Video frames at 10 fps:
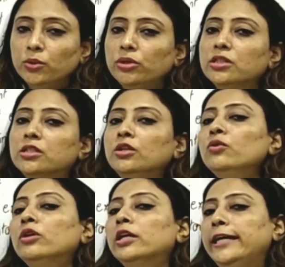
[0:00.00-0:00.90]
to
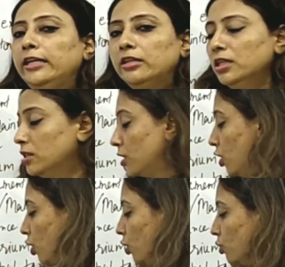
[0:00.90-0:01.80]
receive
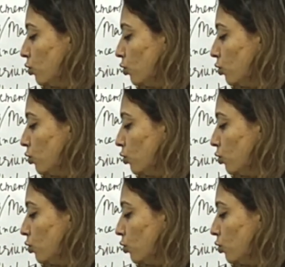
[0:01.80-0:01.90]
interest.